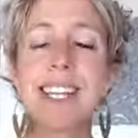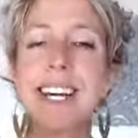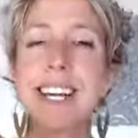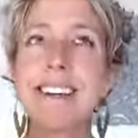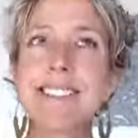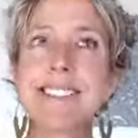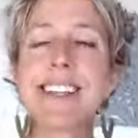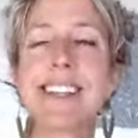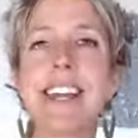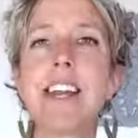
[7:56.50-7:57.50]
here's
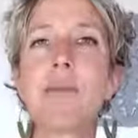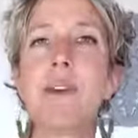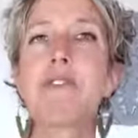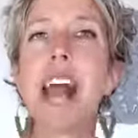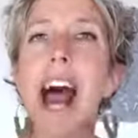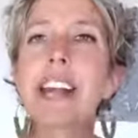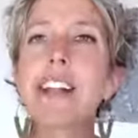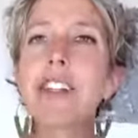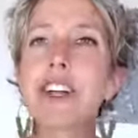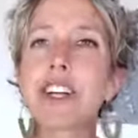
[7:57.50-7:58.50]
the thing. We've got
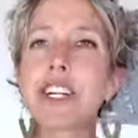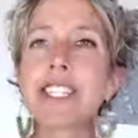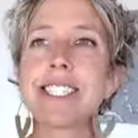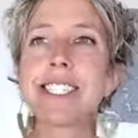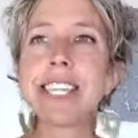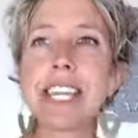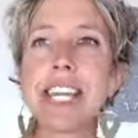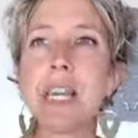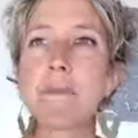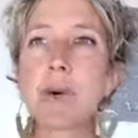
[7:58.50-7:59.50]
to learn to keep